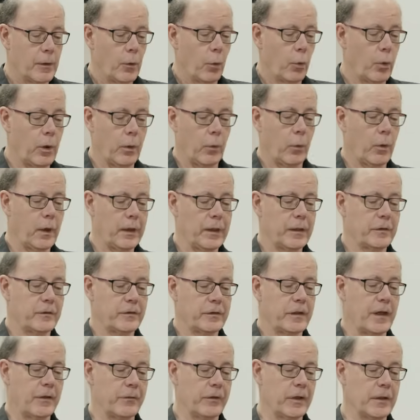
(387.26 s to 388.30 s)
What is
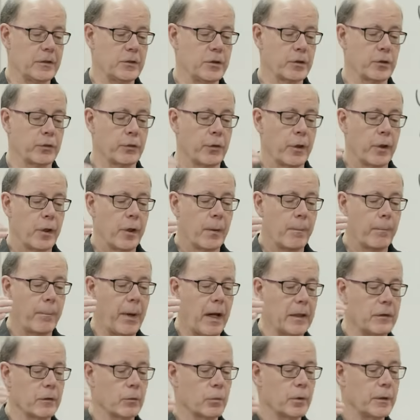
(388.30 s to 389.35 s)
salvation?
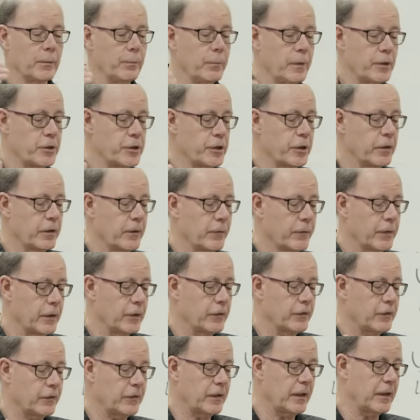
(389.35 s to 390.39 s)
By the remission of their
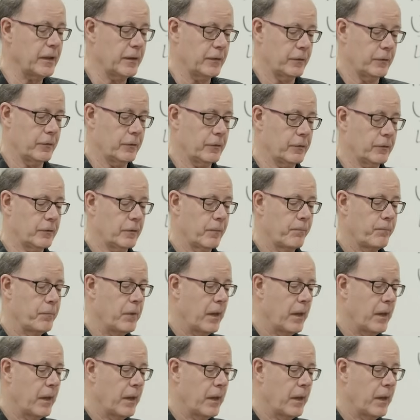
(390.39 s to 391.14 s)
sins.